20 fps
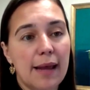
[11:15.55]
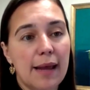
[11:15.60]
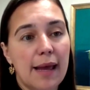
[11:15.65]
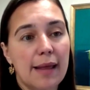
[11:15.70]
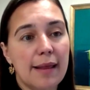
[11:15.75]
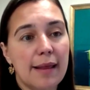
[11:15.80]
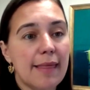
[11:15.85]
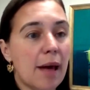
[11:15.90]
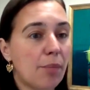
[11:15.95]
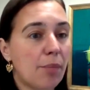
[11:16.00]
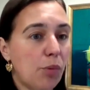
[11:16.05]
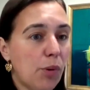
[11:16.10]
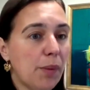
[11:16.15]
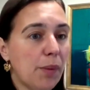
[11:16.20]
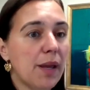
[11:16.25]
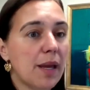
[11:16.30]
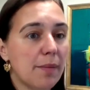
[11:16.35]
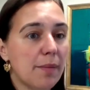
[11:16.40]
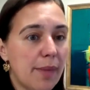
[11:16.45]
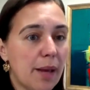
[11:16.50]
And at that point,
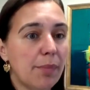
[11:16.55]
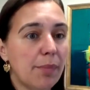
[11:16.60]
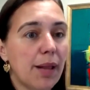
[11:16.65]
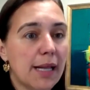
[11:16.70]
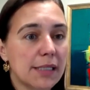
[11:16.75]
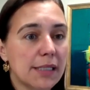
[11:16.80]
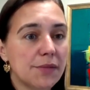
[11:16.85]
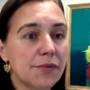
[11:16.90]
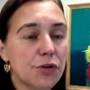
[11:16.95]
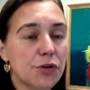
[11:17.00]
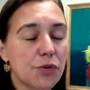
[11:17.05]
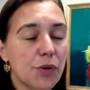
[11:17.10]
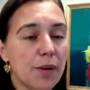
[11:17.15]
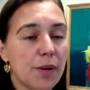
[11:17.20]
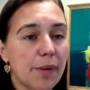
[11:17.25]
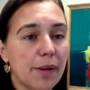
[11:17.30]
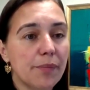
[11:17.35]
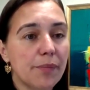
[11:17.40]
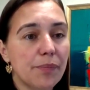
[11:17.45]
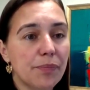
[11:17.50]
we can make plans for
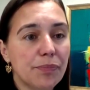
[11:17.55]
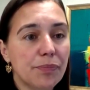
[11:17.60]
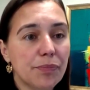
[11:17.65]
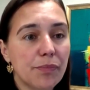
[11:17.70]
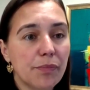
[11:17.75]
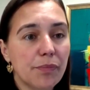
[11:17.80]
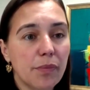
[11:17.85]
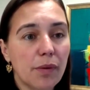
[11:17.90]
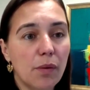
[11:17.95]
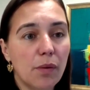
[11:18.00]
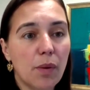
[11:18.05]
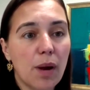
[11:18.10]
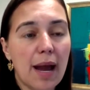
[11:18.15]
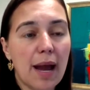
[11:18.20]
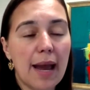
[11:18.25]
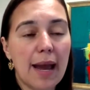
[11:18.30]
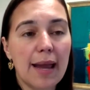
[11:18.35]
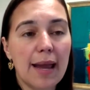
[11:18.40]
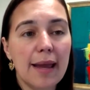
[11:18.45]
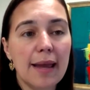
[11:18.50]
treatment.
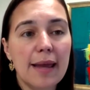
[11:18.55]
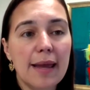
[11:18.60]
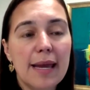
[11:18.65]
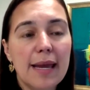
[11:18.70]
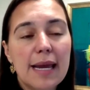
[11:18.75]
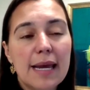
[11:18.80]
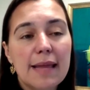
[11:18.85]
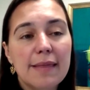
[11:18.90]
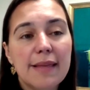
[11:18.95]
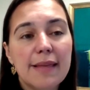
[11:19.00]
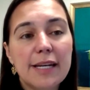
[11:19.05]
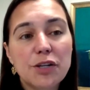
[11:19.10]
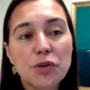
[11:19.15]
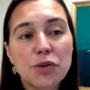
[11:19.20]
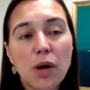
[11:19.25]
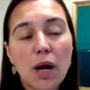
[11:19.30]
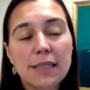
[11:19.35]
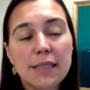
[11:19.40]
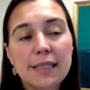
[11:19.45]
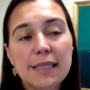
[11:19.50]
Okay. The
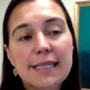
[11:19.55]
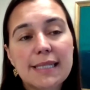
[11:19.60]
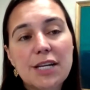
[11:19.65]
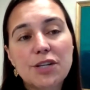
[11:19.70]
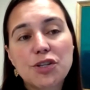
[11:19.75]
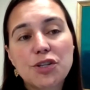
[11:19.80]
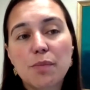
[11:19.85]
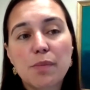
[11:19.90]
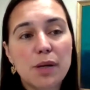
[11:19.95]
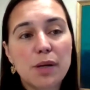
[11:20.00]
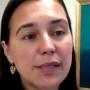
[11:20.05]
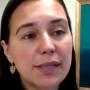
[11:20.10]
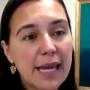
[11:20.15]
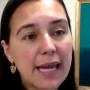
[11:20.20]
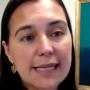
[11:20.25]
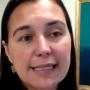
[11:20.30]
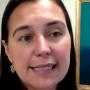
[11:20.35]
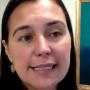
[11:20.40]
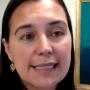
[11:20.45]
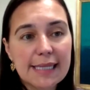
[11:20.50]
initial consultation in most
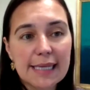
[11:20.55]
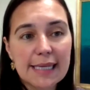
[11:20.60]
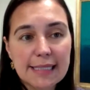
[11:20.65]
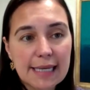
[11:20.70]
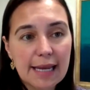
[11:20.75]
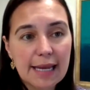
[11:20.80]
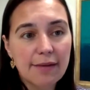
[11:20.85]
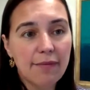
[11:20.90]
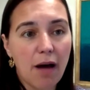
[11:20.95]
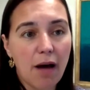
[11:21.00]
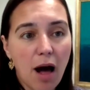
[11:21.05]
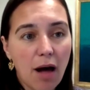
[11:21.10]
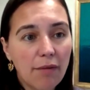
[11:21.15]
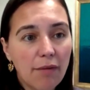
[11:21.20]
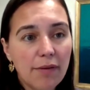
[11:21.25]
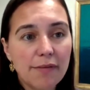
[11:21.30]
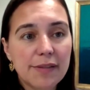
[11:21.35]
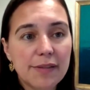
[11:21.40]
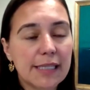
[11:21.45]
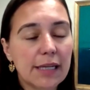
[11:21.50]
cases doesn't
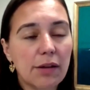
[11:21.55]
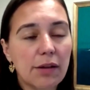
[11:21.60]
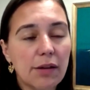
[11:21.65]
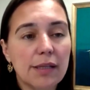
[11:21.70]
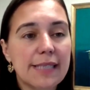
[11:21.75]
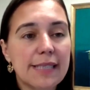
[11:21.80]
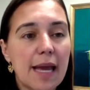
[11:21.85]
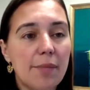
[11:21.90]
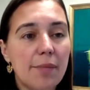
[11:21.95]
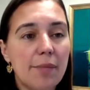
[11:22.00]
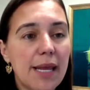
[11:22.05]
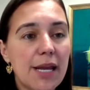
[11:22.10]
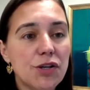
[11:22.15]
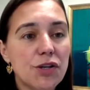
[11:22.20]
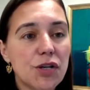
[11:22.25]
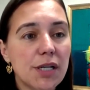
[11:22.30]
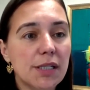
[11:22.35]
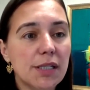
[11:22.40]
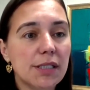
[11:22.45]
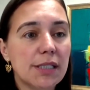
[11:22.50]
involve a physical
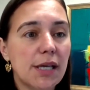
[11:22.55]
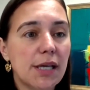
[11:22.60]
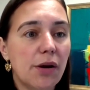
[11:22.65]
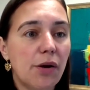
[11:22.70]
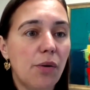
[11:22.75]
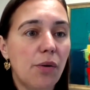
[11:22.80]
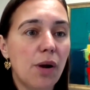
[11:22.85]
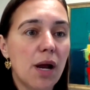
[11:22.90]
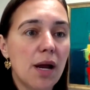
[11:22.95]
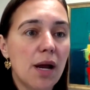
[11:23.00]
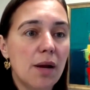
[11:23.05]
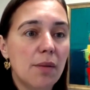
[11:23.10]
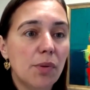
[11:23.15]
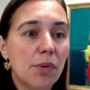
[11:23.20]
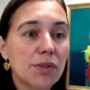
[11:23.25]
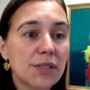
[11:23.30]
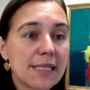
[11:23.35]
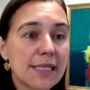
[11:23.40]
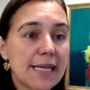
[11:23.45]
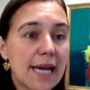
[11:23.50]
examination. So
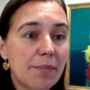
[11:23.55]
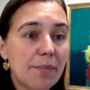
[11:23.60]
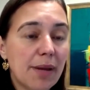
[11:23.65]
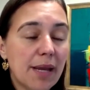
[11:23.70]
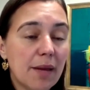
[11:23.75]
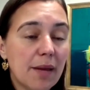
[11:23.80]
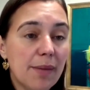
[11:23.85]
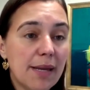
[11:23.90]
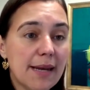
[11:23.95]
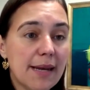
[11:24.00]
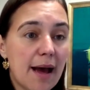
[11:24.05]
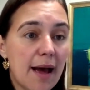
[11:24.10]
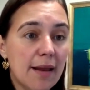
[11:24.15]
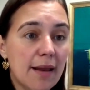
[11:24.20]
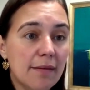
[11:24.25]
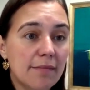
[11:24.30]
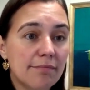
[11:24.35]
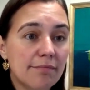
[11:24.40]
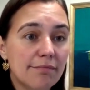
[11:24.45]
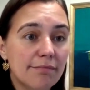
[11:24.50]
most of the time it can be
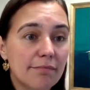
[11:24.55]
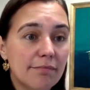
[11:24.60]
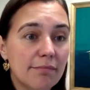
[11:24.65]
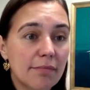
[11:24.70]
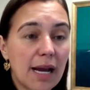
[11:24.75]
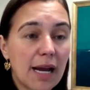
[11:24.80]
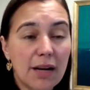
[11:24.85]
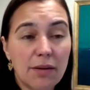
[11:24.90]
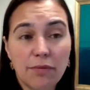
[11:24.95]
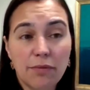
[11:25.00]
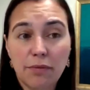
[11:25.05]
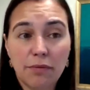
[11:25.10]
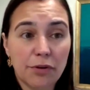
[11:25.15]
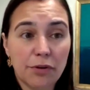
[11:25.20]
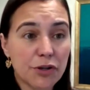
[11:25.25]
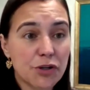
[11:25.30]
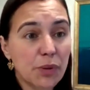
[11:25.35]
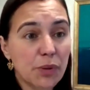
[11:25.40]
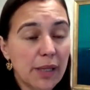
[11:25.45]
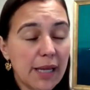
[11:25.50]
done kind of
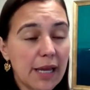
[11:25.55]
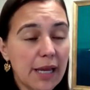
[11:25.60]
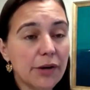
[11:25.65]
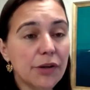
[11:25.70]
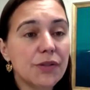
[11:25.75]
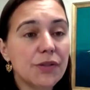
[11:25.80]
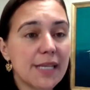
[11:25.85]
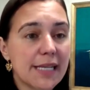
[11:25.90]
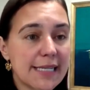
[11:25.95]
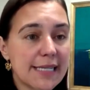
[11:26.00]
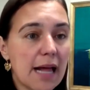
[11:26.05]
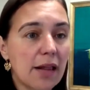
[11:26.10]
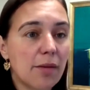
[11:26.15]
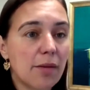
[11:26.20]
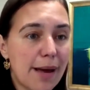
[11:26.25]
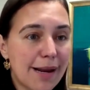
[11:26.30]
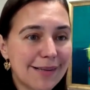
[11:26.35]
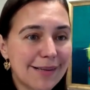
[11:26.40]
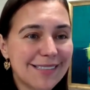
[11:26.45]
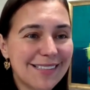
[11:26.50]
virtually or using
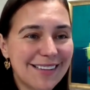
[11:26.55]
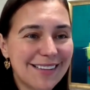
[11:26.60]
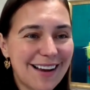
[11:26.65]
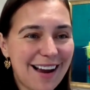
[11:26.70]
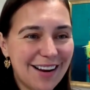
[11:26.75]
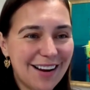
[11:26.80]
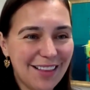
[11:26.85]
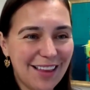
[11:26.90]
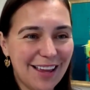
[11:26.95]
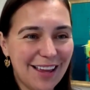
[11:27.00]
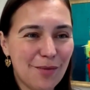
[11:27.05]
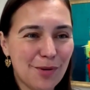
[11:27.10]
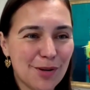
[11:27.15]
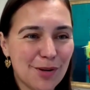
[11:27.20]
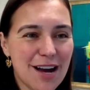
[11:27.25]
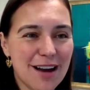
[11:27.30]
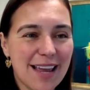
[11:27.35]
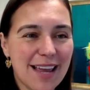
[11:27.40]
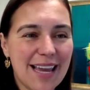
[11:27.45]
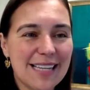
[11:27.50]
telemedicine, kind of like we're
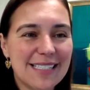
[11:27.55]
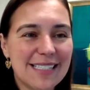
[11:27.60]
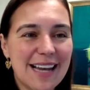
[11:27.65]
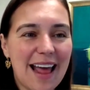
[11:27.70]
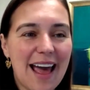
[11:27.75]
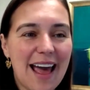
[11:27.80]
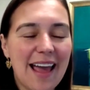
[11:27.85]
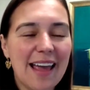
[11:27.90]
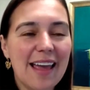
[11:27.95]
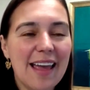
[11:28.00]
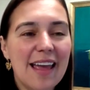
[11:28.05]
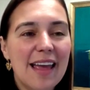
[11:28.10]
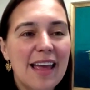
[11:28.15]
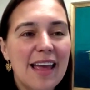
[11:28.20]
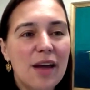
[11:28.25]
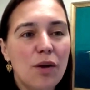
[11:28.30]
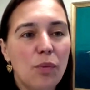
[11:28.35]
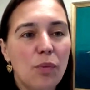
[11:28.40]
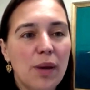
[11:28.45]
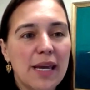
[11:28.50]
talking today.
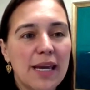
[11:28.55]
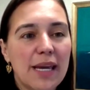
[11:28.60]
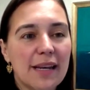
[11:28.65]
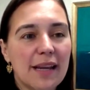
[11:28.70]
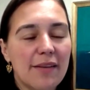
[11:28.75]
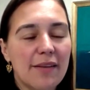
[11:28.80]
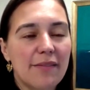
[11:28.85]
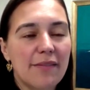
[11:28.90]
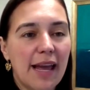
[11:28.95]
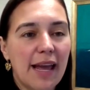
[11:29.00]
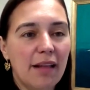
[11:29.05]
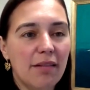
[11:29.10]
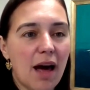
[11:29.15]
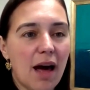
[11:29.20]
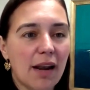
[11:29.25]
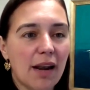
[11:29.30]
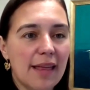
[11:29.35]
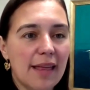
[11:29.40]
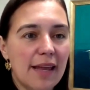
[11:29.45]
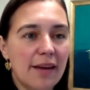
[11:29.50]
We can convey a
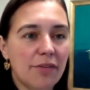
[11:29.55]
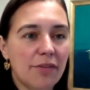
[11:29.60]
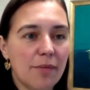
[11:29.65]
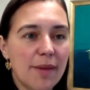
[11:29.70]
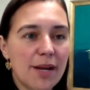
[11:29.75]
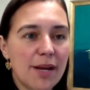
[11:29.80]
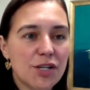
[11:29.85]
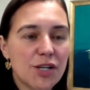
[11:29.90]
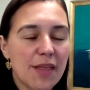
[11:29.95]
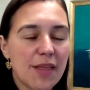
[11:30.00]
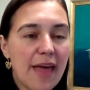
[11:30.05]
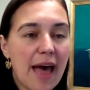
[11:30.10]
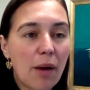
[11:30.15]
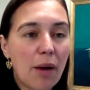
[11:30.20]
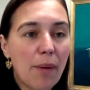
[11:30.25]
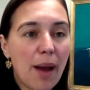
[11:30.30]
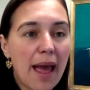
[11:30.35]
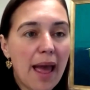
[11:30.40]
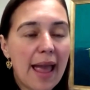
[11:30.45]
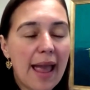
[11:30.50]
lot of the information
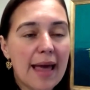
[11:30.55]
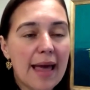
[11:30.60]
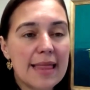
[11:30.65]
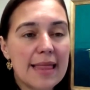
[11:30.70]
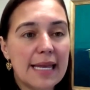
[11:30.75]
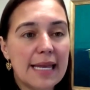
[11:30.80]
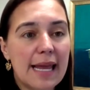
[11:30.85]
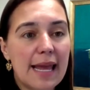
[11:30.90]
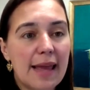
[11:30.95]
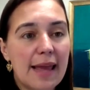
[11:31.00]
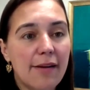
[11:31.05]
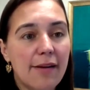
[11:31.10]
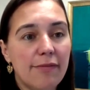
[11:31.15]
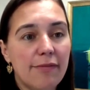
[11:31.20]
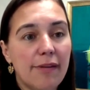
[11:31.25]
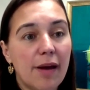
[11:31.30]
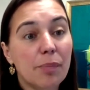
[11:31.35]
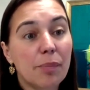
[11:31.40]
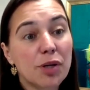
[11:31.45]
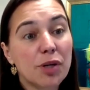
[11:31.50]
that way. And then if
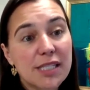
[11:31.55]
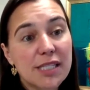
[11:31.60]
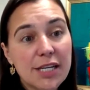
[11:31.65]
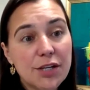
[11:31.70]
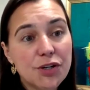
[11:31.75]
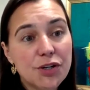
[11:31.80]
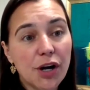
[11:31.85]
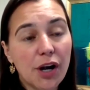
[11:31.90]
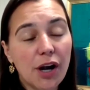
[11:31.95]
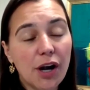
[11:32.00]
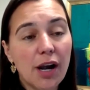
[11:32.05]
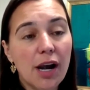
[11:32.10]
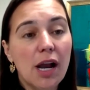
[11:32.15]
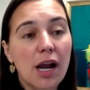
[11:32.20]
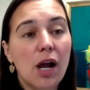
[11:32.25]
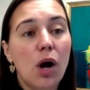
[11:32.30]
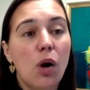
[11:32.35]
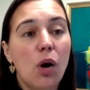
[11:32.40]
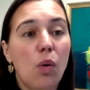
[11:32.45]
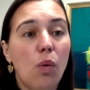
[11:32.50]
a procedure
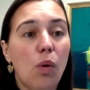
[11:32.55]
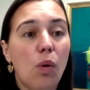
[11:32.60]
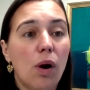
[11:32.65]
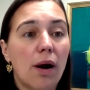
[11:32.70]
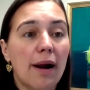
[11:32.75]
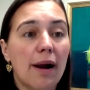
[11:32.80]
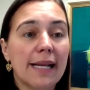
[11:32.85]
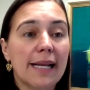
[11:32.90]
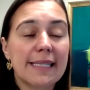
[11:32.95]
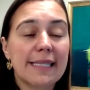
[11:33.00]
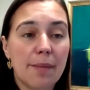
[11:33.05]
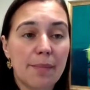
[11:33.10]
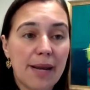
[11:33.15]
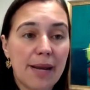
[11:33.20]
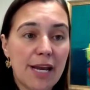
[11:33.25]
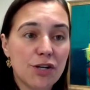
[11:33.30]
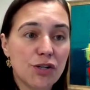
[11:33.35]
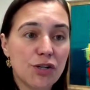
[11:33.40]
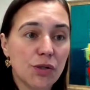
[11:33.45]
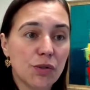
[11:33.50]
or an
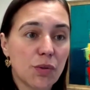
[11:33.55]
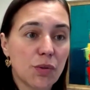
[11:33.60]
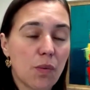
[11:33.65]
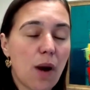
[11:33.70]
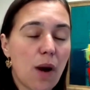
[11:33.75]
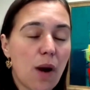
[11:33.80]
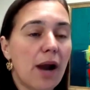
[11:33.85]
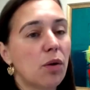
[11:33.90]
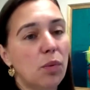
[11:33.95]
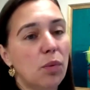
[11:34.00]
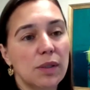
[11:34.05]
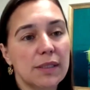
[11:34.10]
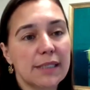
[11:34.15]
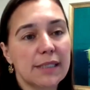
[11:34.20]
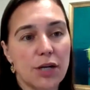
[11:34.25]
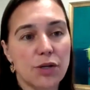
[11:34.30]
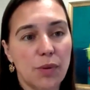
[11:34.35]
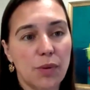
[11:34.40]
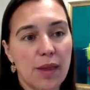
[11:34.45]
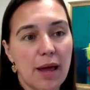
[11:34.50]
examination is required, we'll
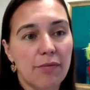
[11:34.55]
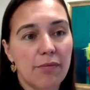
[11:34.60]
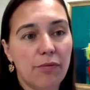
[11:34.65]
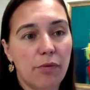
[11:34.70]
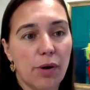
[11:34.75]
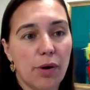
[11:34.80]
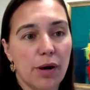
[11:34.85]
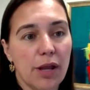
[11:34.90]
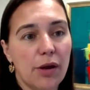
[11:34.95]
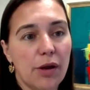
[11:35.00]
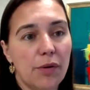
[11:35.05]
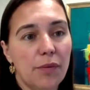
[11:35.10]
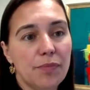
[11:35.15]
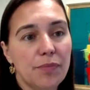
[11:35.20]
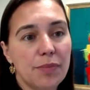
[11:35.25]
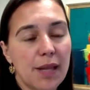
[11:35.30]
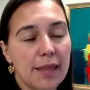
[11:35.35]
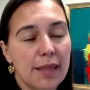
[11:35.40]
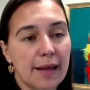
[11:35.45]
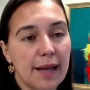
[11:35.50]
schedule that for you
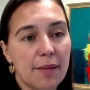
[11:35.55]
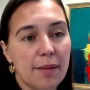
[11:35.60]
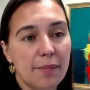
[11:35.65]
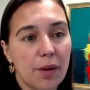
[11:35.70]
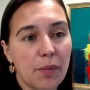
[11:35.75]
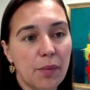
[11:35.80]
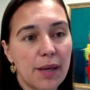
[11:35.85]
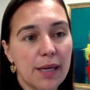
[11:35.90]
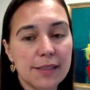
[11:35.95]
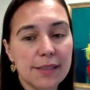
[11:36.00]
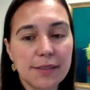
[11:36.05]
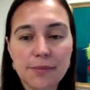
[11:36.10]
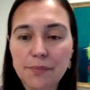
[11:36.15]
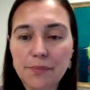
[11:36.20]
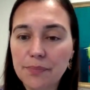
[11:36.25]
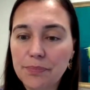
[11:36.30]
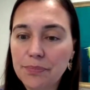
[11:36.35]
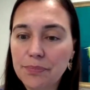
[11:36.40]
in the coming weeks.